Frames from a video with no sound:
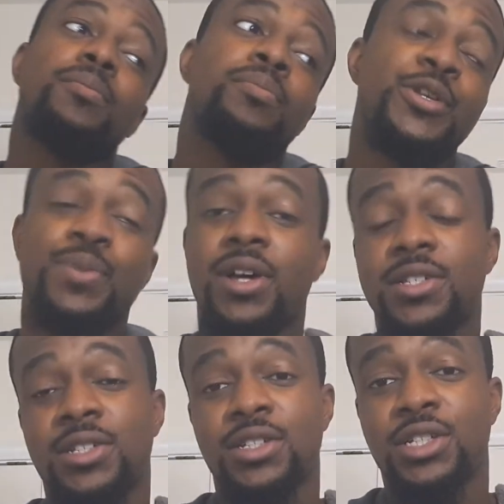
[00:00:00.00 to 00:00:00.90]
Just
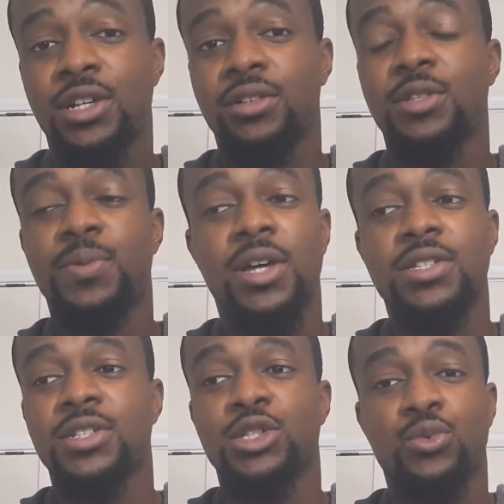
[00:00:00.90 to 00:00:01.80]
because of
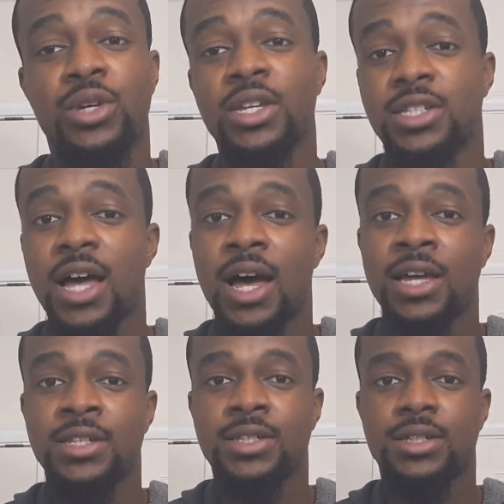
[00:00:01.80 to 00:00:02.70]
the screen
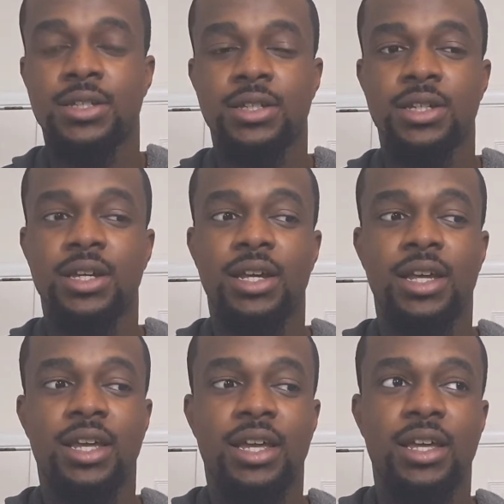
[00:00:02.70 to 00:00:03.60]
size,
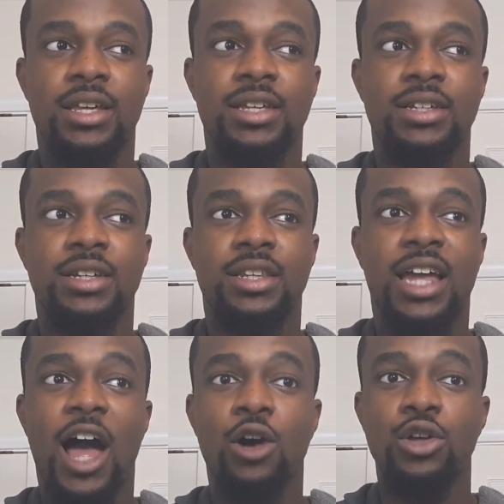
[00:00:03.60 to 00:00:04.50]

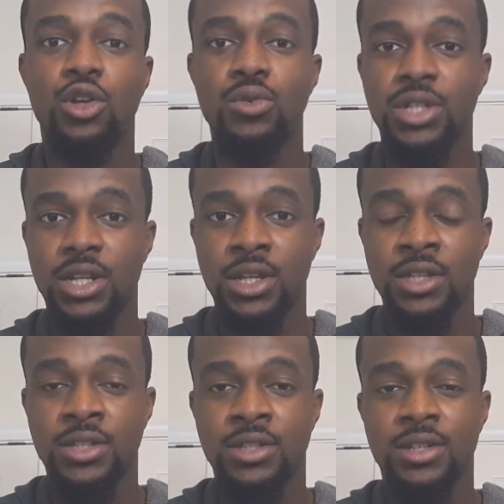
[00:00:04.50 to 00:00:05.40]
like how huge it
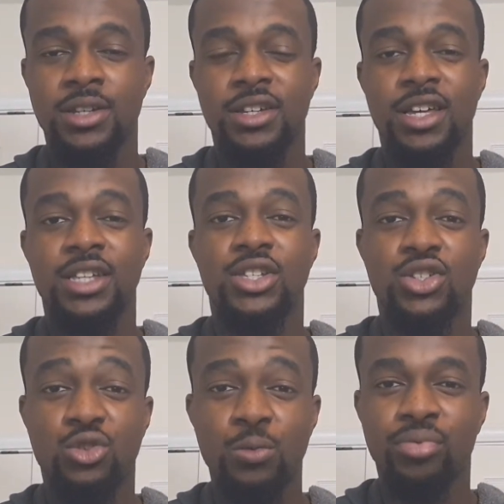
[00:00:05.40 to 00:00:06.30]
is, it's
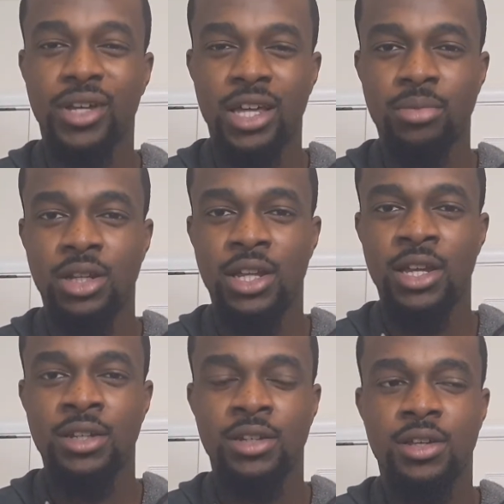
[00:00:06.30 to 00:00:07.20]
Super
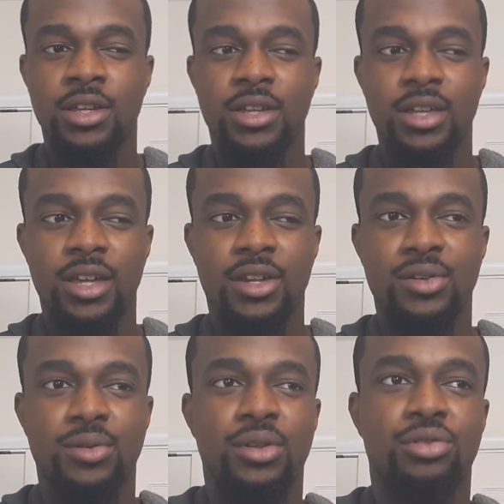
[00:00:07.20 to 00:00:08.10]
AMOLED, and
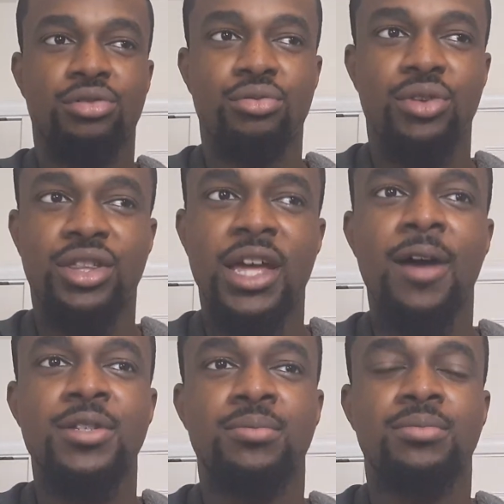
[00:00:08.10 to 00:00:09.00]
there's only a
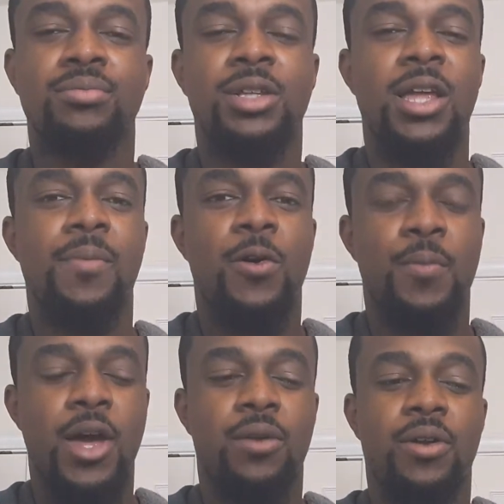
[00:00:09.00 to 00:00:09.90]
3000 milliamp hour
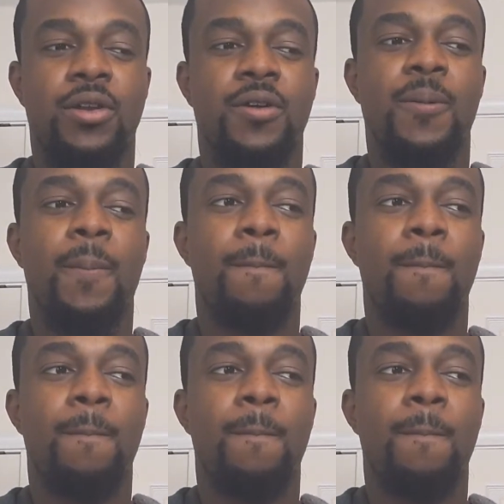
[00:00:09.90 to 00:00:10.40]
battery in there.